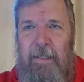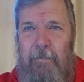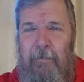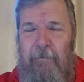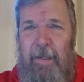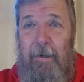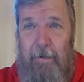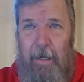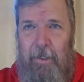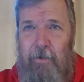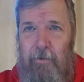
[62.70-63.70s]
some of the
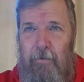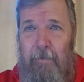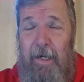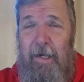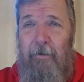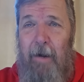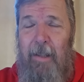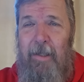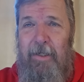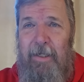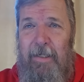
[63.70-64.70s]
true
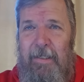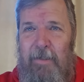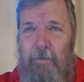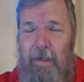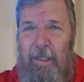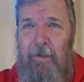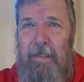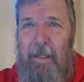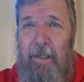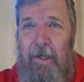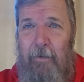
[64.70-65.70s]
meteorologists, what they're
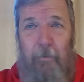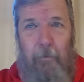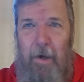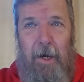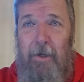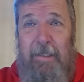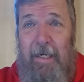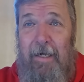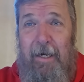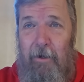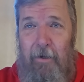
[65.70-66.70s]
telling you. We aren't
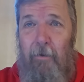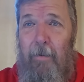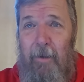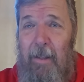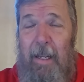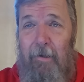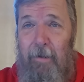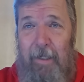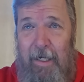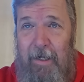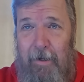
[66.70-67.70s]
in a normal El
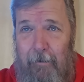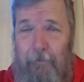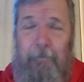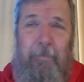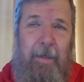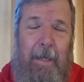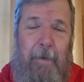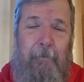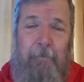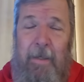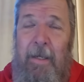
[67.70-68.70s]
Nino, okay?
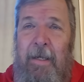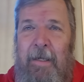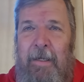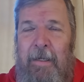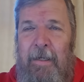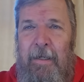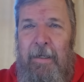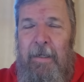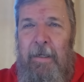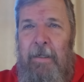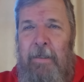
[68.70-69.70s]

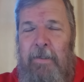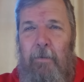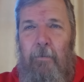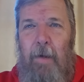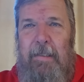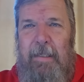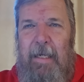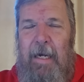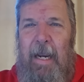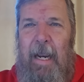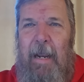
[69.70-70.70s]
So what's going
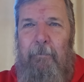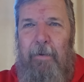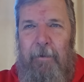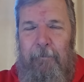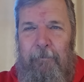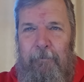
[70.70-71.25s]
to happen